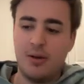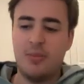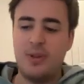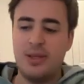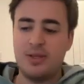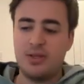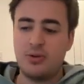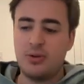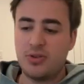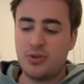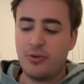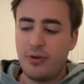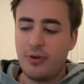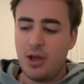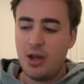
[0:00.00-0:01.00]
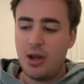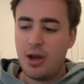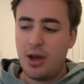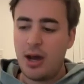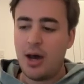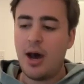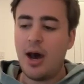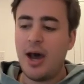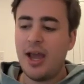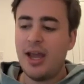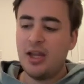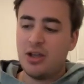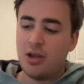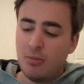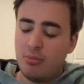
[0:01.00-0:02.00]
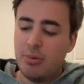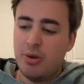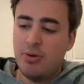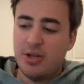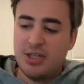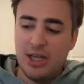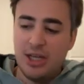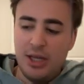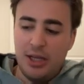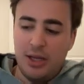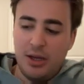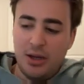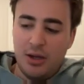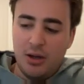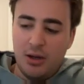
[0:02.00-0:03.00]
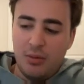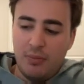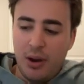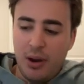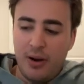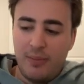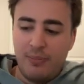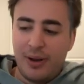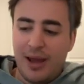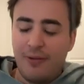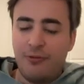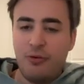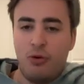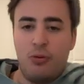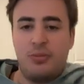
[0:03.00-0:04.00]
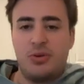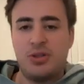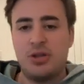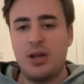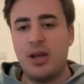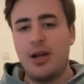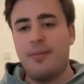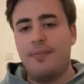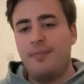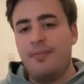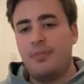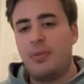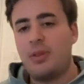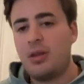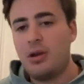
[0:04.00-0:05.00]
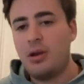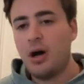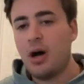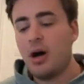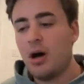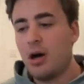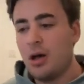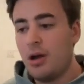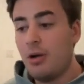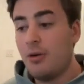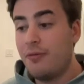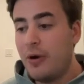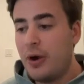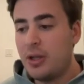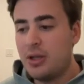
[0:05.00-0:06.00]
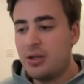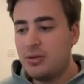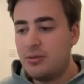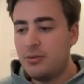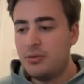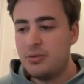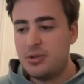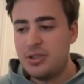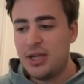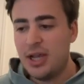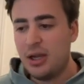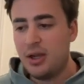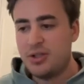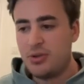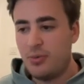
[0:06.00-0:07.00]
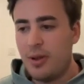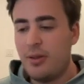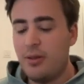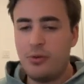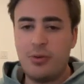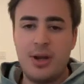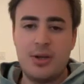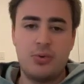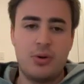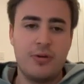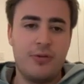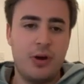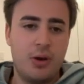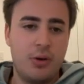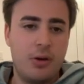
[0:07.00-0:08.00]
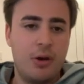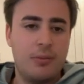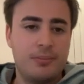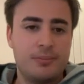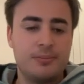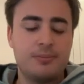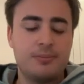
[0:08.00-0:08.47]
These sort of high community bearing platforms are a very good tell as to whether the creator will convert or not.